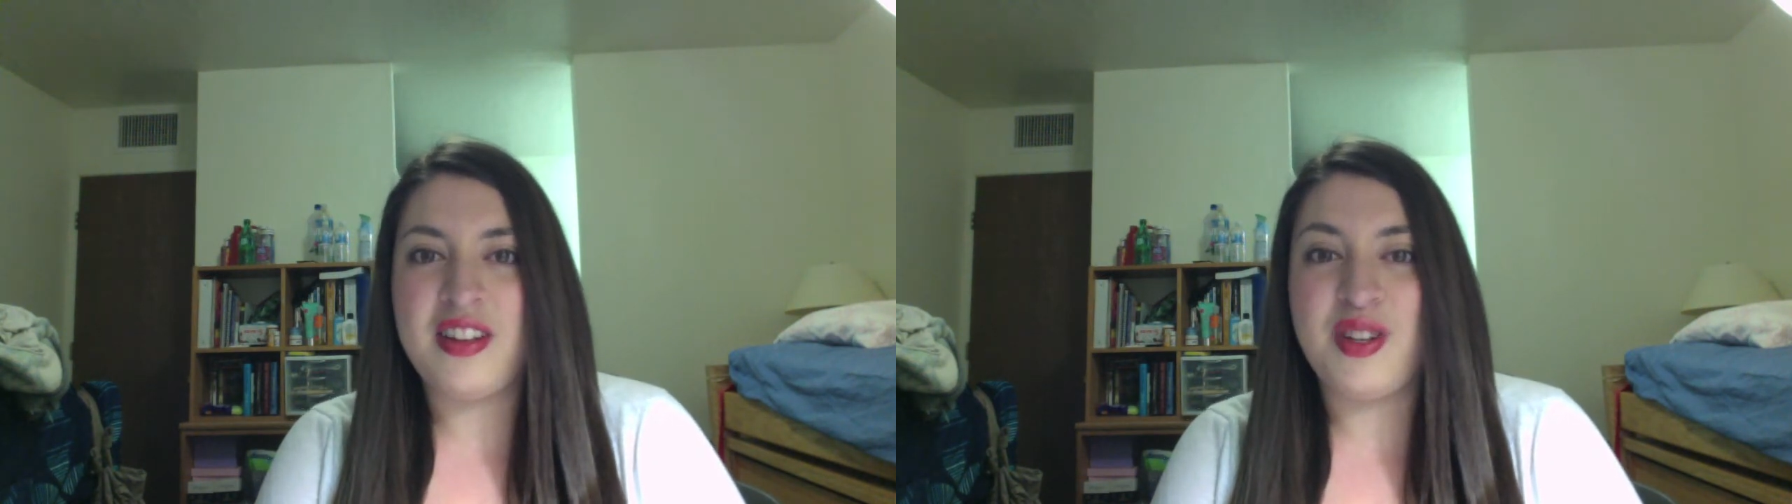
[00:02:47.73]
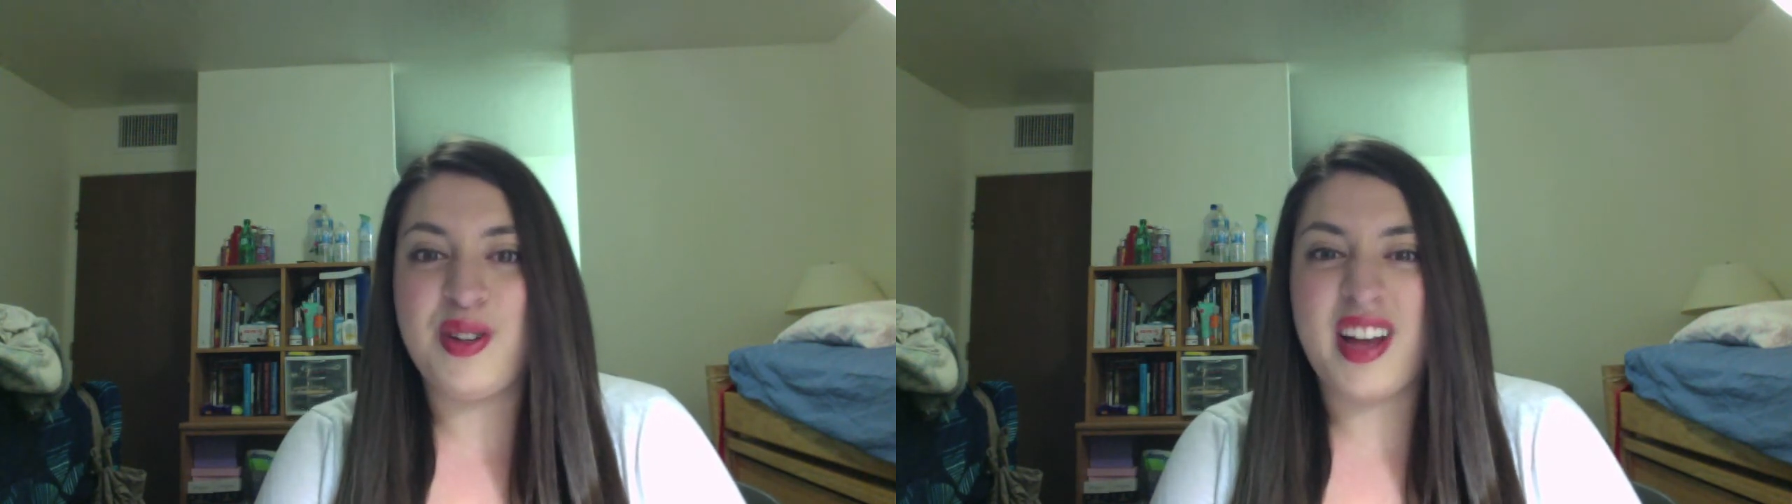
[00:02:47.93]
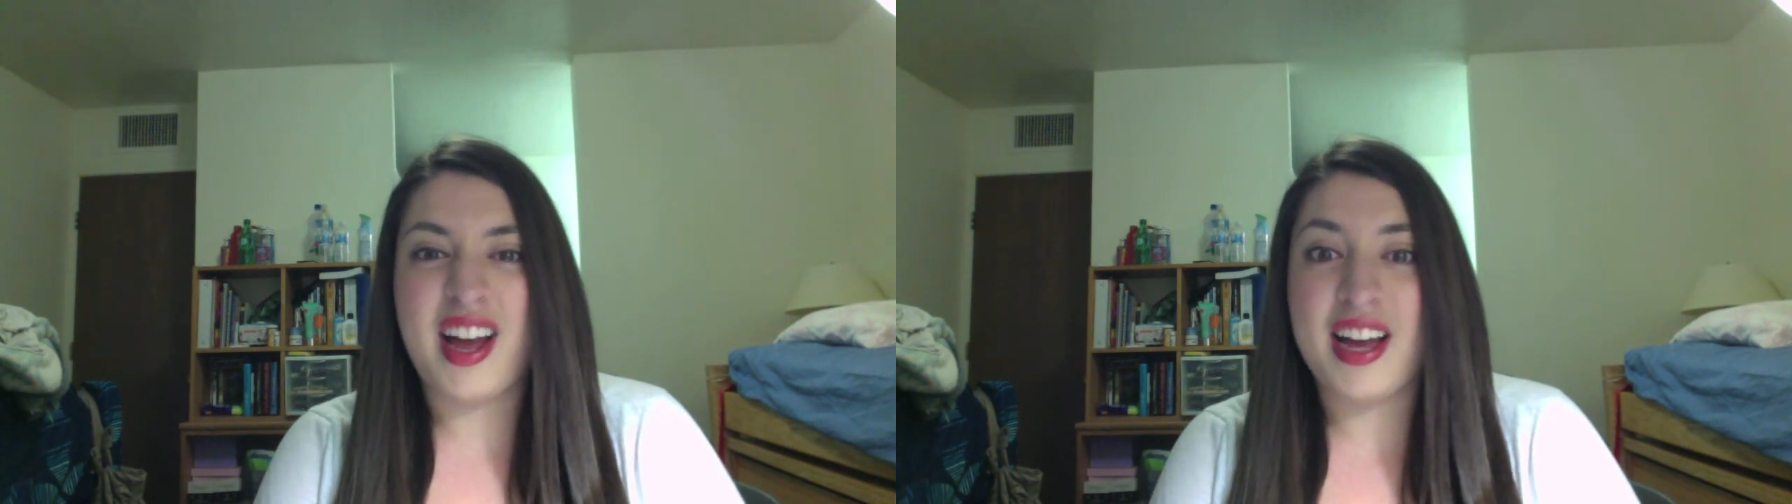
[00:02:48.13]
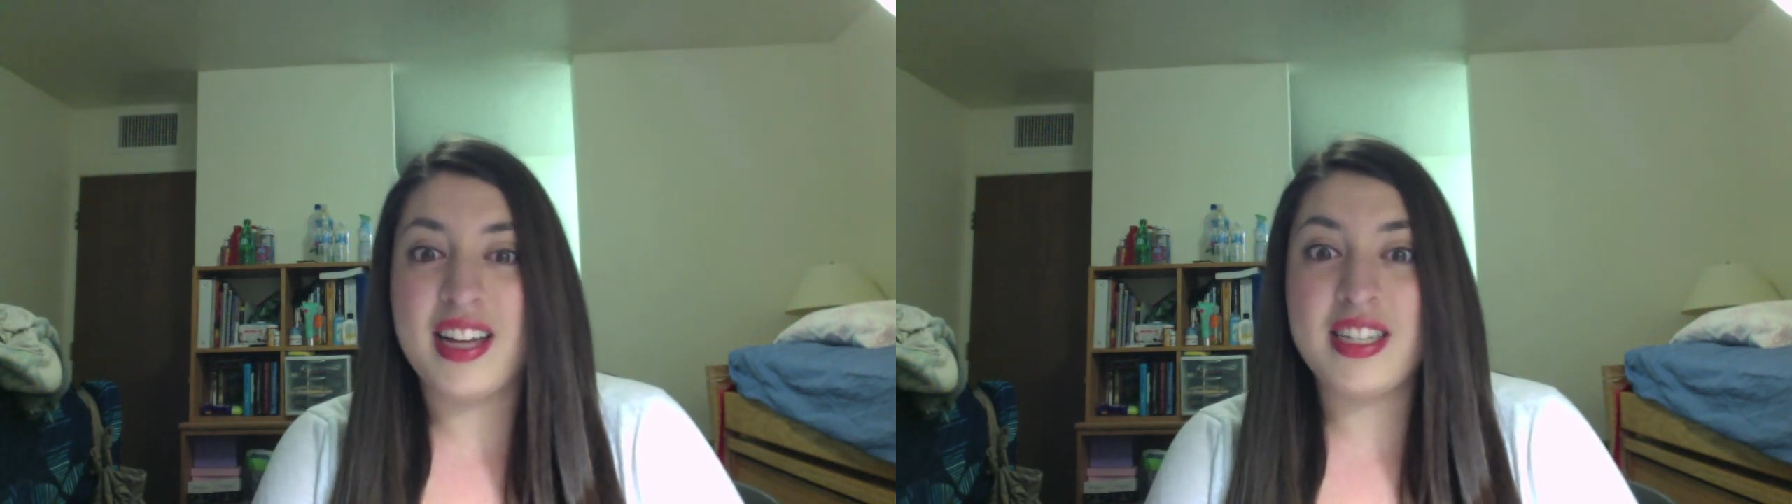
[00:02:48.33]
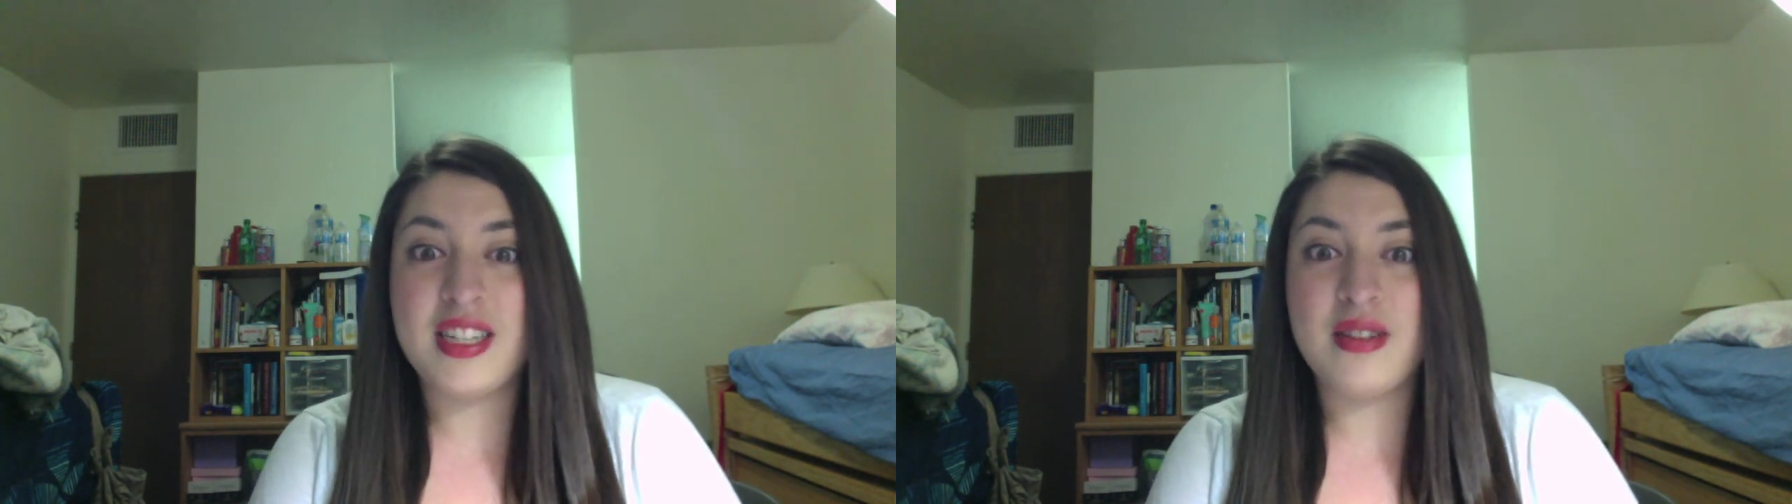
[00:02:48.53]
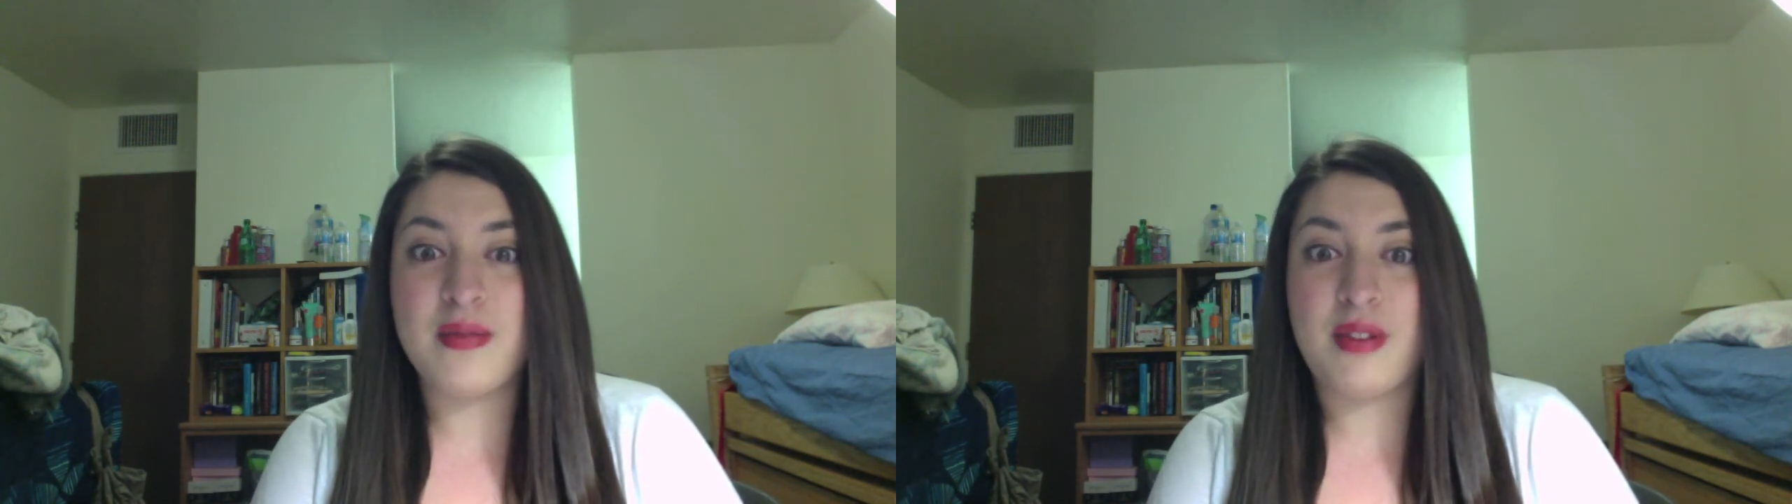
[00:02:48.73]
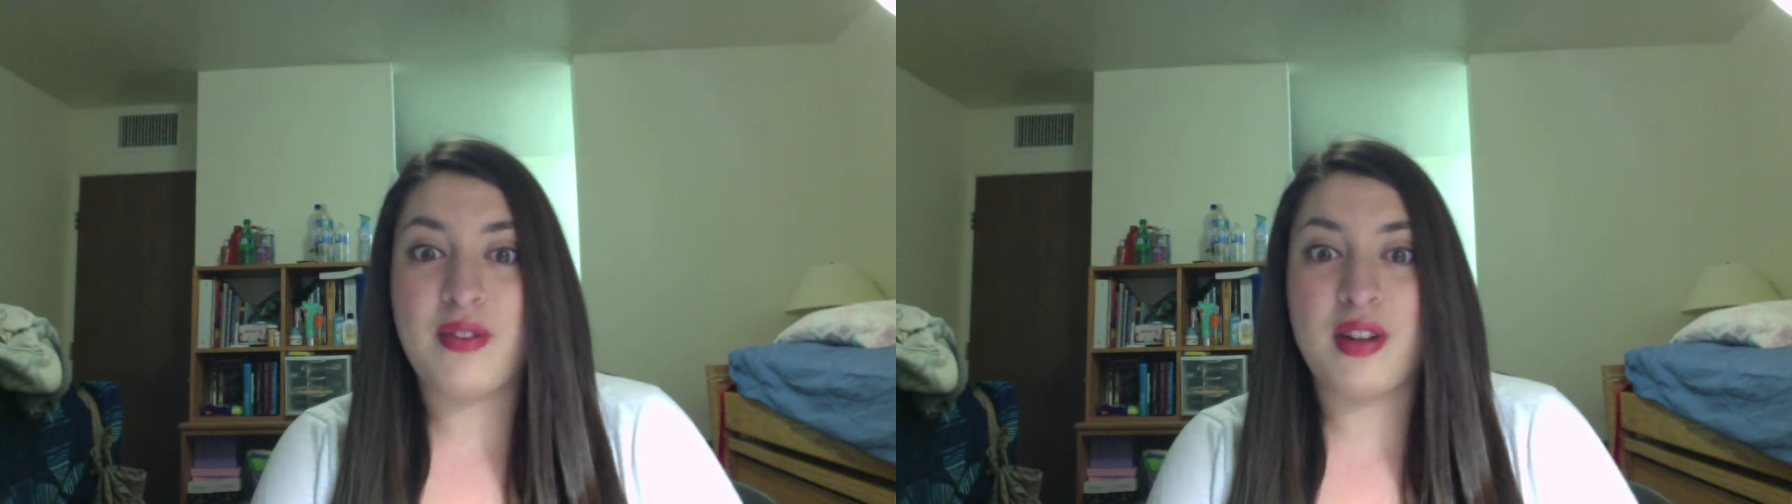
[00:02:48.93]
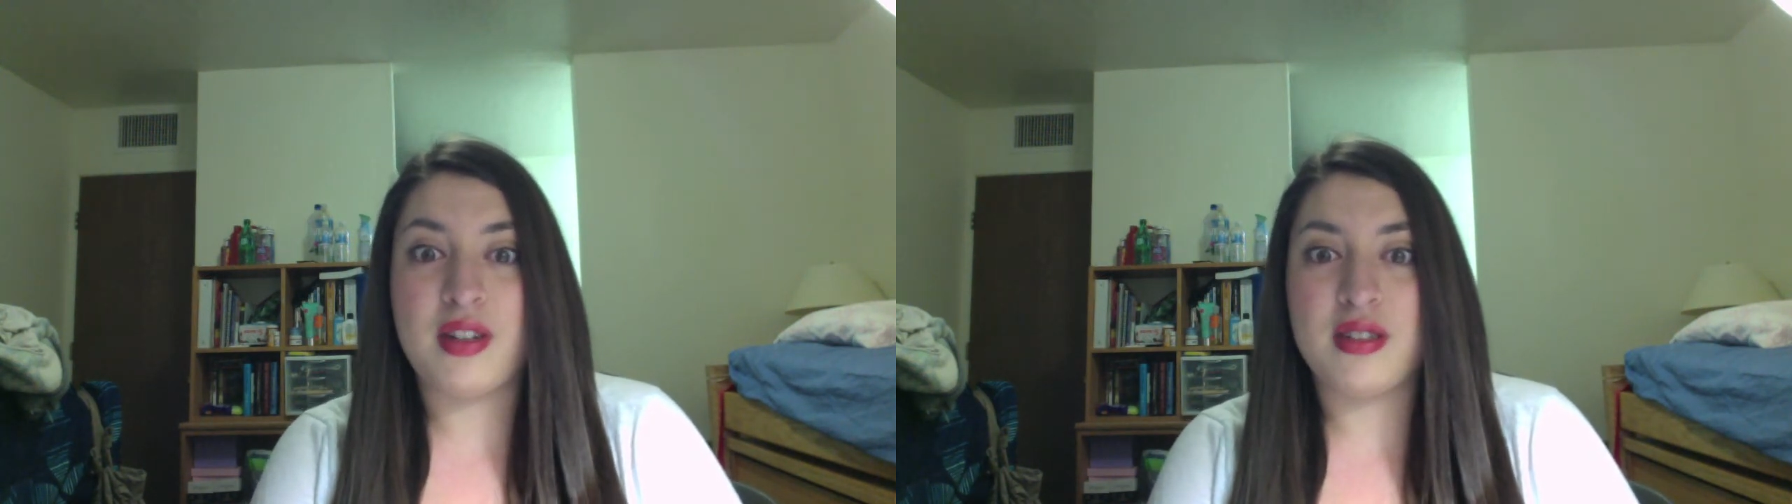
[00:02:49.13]
you guys, my
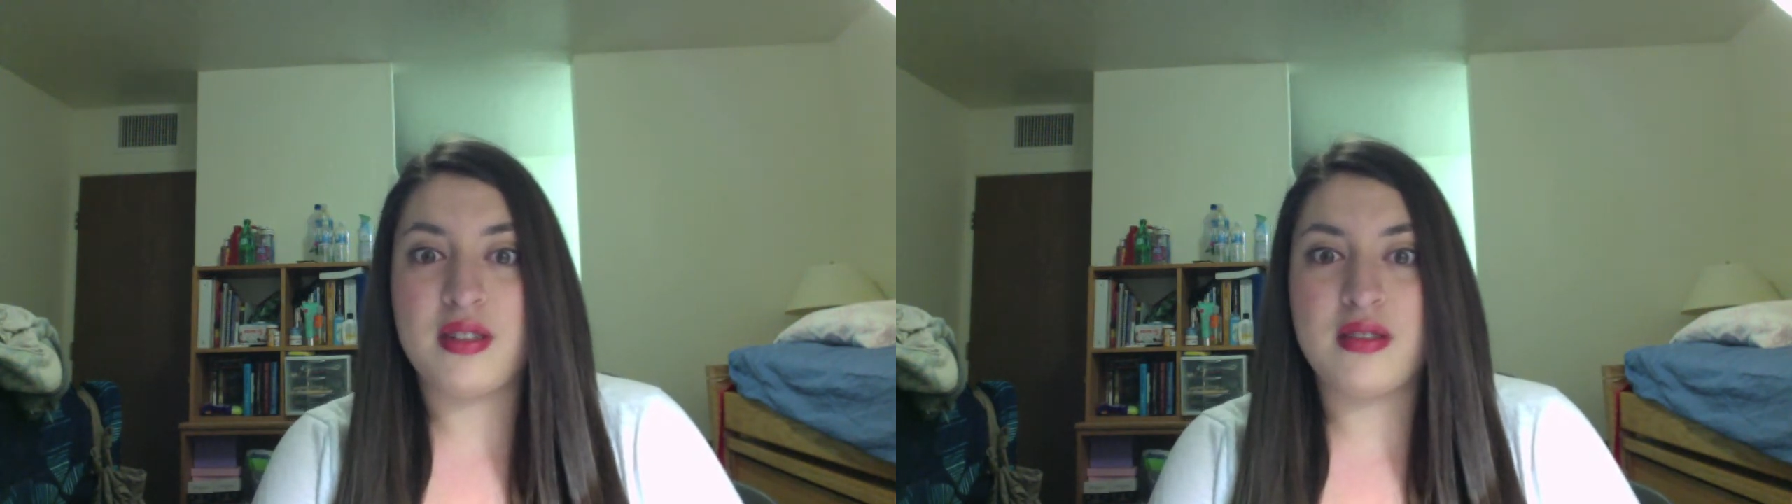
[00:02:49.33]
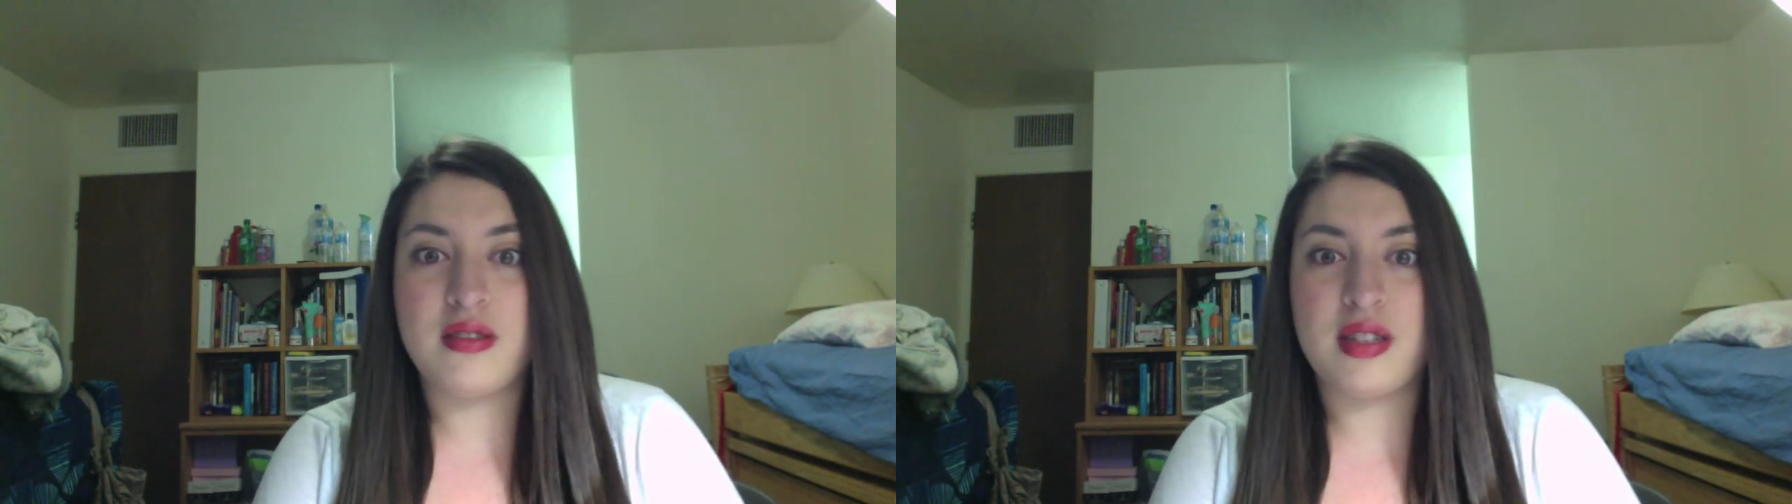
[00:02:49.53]
friends.